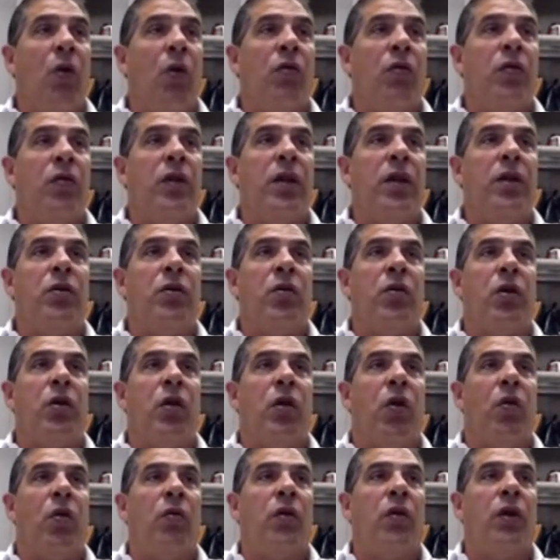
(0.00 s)
only, you can
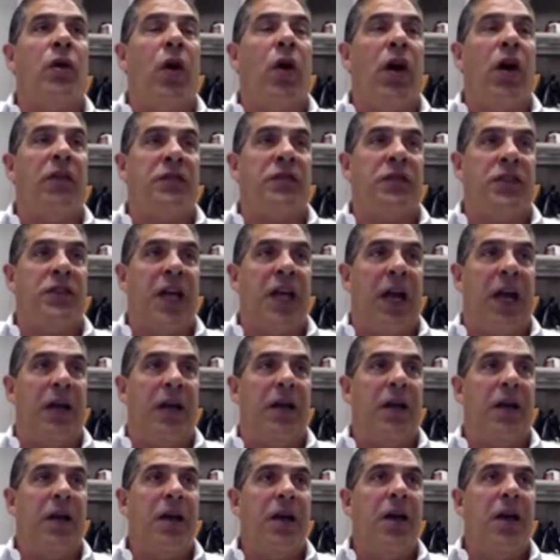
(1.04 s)
only offset